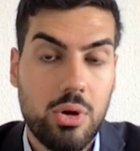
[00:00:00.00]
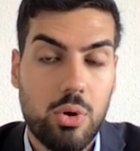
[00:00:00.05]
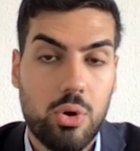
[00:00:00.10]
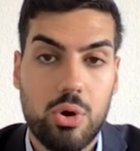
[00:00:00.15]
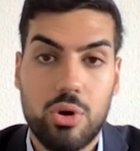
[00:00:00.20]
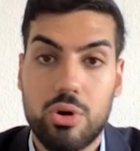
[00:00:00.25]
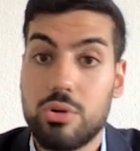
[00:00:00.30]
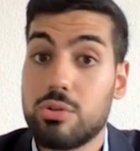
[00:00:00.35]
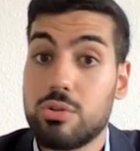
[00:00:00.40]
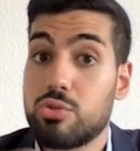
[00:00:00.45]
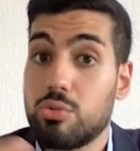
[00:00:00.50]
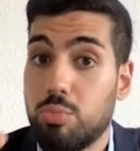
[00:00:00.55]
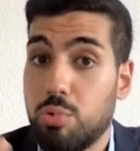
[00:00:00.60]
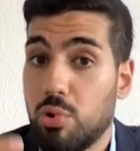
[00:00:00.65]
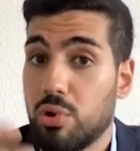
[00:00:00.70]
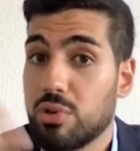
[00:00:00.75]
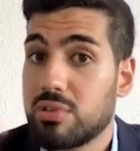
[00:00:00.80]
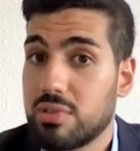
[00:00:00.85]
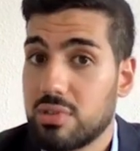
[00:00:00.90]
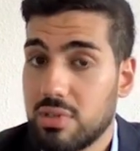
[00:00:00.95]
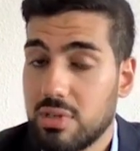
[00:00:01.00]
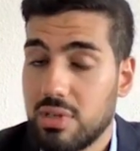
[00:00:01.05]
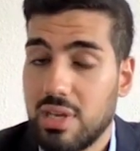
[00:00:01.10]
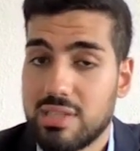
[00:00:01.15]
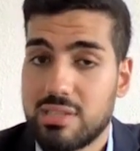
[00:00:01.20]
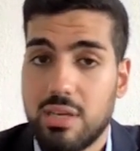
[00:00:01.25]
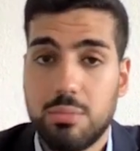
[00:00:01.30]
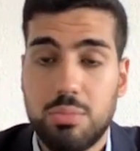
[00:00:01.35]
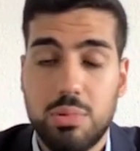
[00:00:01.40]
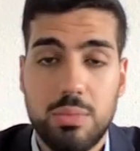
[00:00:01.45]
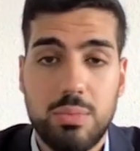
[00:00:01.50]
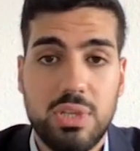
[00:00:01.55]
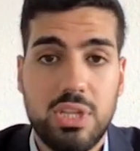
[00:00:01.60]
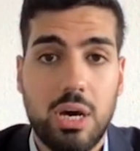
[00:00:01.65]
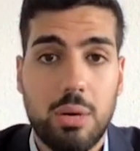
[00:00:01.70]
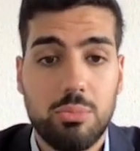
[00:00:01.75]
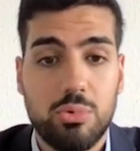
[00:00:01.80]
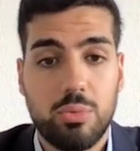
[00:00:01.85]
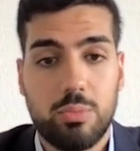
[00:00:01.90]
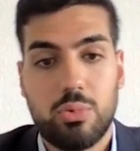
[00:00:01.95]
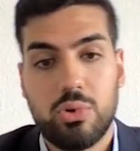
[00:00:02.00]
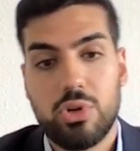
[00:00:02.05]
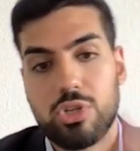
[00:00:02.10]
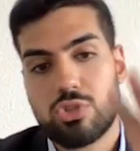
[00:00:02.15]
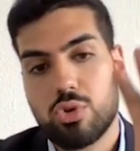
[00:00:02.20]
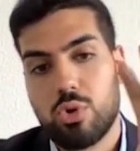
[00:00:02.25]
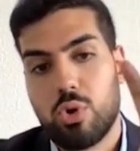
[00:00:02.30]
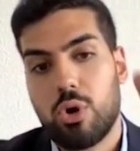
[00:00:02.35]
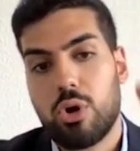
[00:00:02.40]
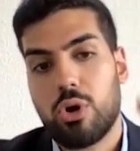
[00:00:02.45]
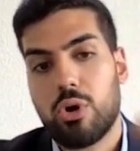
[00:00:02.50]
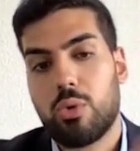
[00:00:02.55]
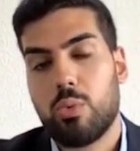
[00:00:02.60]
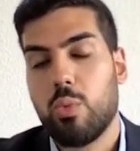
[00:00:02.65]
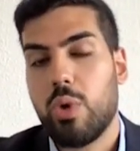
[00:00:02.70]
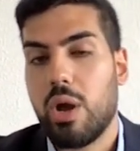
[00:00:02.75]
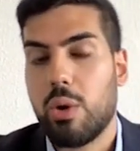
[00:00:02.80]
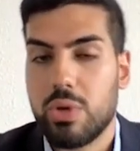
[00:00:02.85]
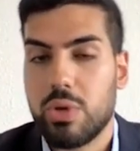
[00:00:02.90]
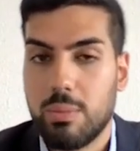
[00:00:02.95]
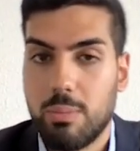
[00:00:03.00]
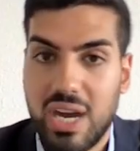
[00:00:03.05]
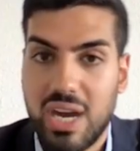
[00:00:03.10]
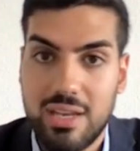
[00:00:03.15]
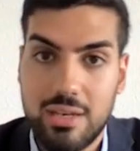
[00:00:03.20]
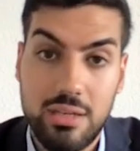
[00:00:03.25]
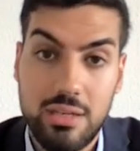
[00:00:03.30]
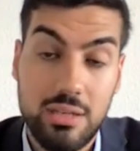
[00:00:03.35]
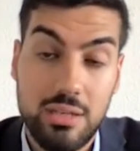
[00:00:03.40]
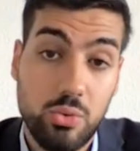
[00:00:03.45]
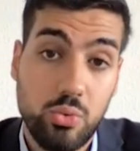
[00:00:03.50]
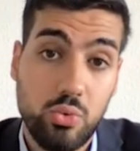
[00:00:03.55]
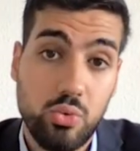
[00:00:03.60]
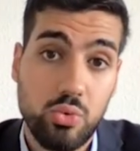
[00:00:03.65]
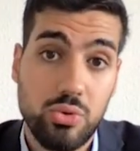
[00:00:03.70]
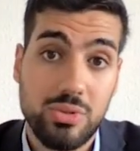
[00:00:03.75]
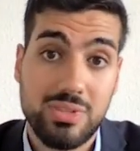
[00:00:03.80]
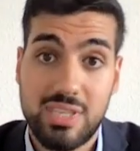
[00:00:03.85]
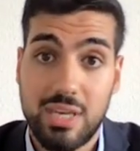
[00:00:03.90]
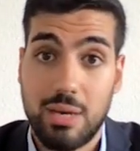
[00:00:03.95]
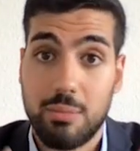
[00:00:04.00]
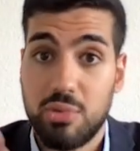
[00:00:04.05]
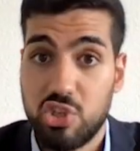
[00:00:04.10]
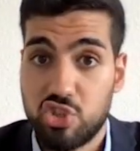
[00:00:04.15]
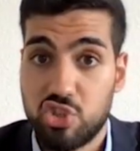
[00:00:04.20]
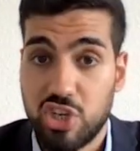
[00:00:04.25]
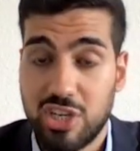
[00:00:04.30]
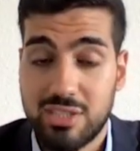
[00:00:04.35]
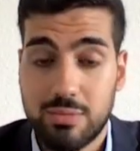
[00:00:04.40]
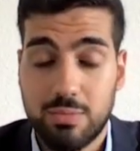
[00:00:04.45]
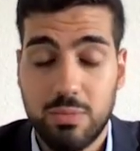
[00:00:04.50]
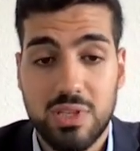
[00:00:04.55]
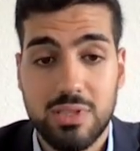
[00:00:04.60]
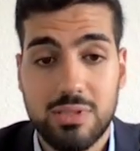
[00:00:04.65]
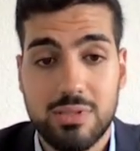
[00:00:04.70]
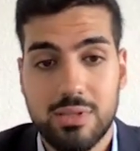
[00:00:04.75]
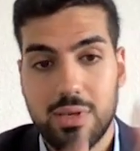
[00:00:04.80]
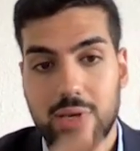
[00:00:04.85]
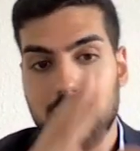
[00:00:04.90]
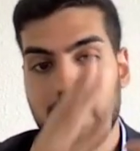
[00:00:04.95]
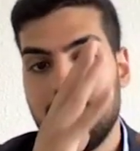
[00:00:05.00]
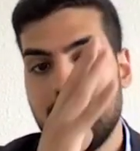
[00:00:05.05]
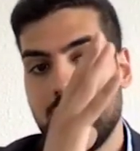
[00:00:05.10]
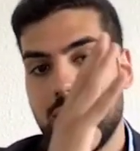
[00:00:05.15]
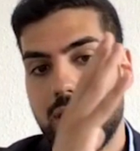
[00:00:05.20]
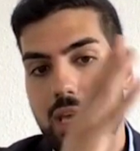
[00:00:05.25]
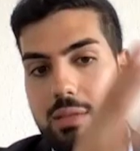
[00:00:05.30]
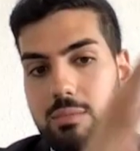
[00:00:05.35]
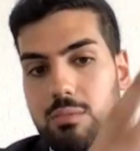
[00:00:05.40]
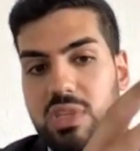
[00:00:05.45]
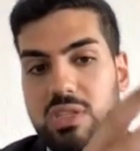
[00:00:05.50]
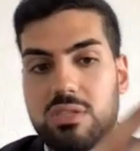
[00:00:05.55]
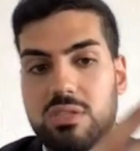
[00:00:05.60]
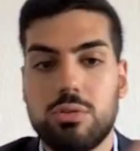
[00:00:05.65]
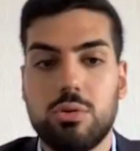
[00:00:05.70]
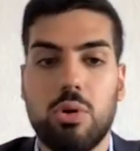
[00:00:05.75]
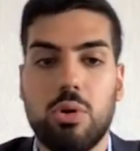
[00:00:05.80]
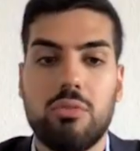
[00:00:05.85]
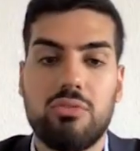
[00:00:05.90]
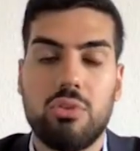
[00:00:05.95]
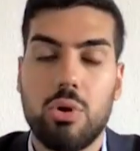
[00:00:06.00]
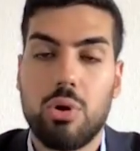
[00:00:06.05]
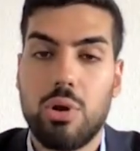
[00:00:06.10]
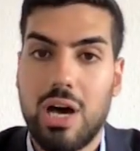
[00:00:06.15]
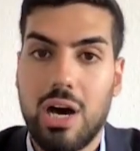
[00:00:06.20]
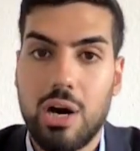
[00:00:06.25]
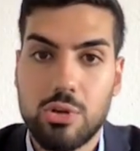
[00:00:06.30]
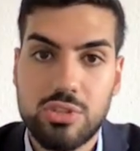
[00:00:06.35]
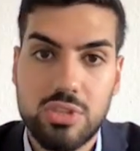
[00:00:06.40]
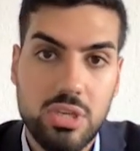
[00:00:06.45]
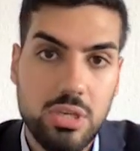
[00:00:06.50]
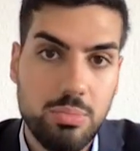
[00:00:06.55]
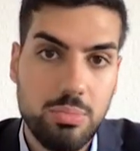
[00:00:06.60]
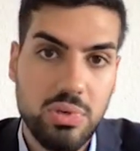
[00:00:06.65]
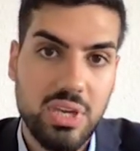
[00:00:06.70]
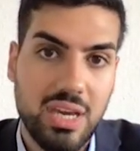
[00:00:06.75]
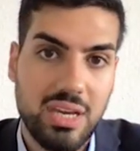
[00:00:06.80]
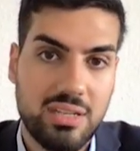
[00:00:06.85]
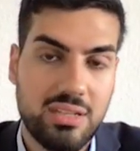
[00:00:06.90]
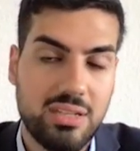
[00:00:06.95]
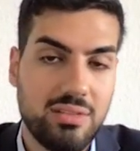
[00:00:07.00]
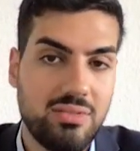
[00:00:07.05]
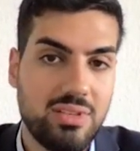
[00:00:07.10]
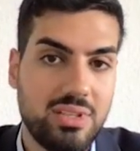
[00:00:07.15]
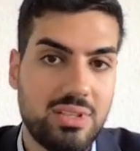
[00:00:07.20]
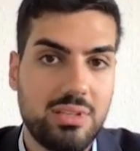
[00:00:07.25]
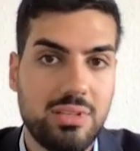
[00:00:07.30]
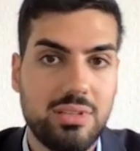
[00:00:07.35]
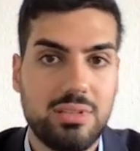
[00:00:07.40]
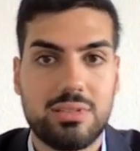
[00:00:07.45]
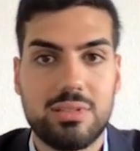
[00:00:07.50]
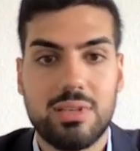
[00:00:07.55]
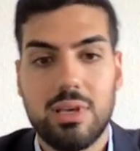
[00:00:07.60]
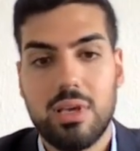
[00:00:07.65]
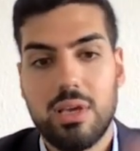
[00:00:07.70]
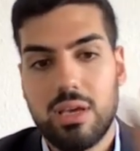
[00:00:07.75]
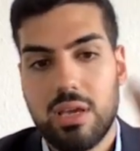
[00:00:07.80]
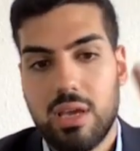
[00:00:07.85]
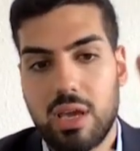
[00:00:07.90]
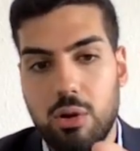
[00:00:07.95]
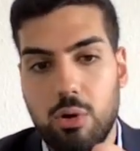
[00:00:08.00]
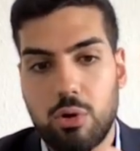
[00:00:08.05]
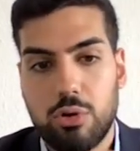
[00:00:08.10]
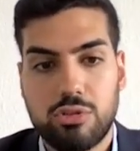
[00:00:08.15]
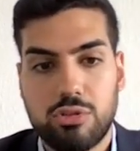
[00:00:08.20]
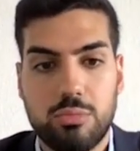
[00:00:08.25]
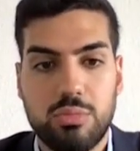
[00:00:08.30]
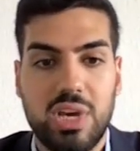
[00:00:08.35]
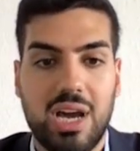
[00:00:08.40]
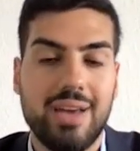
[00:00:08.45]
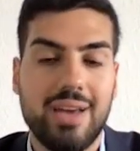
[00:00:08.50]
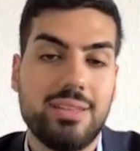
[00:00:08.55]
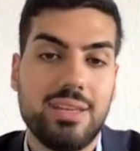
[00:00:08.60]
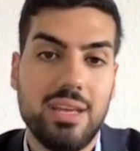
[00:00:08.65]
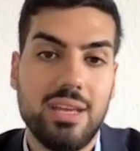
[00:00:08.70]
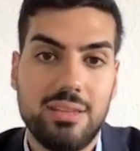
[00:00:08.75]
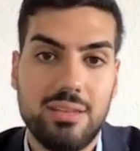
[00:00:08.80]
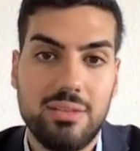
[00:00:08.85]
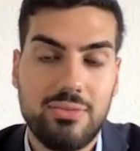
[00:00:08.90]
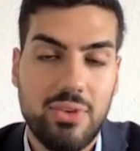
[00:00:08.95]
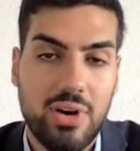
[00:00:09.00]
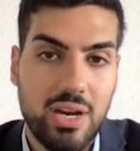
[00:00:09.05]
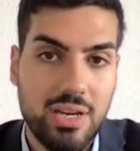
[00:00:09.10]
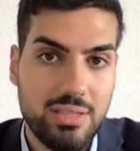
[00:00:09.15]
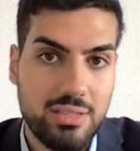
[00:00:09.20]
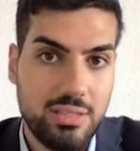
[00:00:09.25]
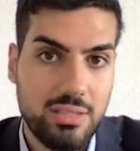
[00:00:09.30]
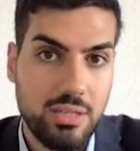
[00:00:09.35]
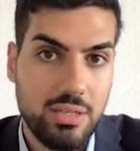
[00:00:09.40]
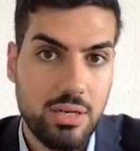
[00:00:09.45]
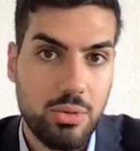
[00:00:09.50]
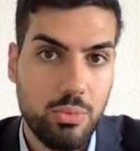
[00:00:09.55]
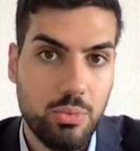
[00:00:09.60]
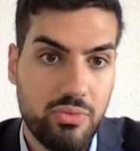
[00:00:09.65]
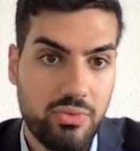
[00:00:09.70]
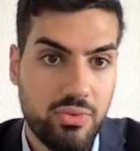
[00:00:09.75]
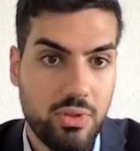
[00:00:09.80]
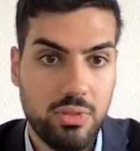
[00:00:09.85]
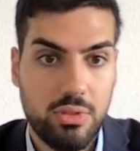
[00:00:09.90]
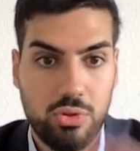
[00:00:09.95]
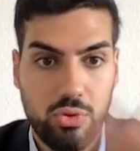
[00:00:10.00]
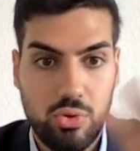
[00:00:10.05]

or supported in SAP BW Bridge, or where we might need to do some adjustments. That means the overall housekeeping activities can also be identified here within